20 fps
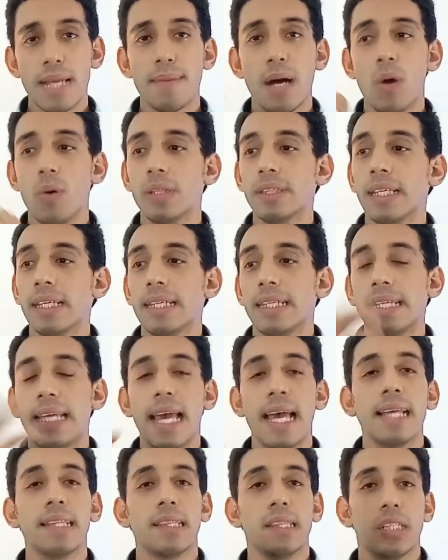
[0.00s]
about
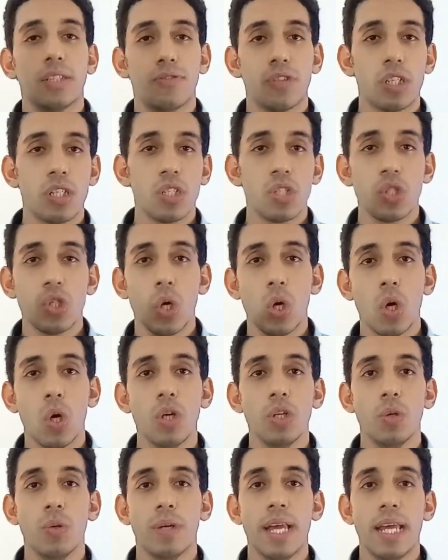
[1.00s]
cat lovers, so
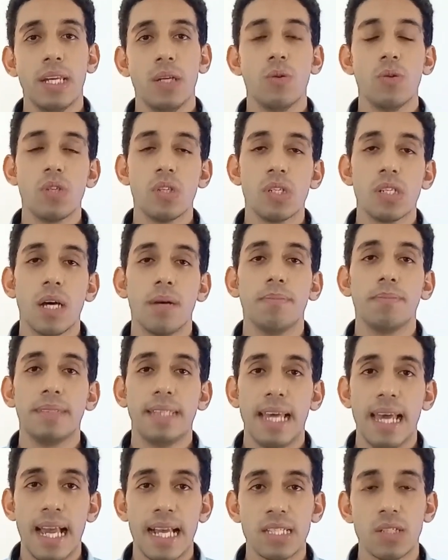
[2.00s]
you can use some
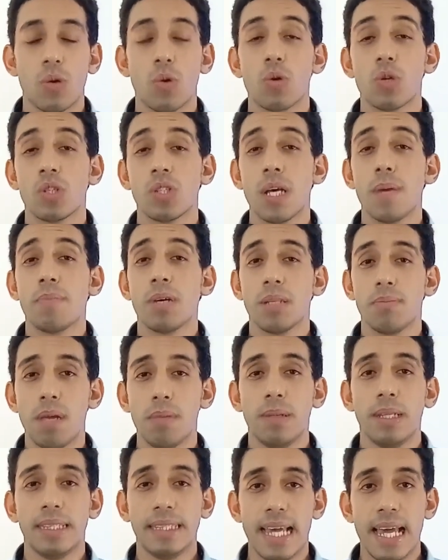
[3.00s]
tags or some
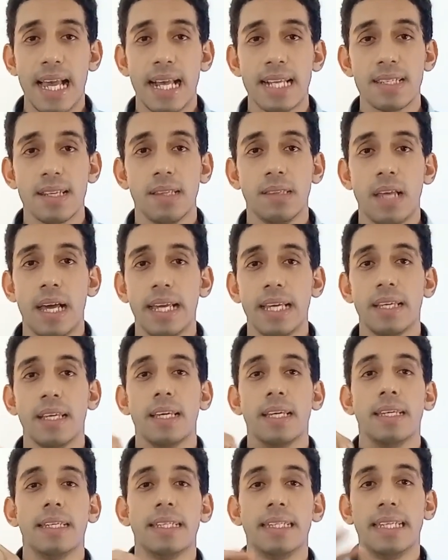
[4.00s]
Redbubble tags
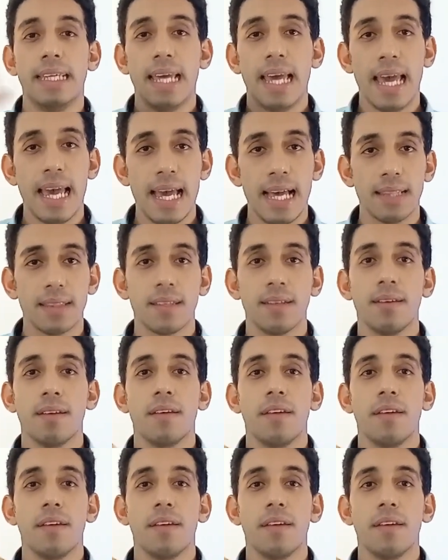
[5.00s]
like cat,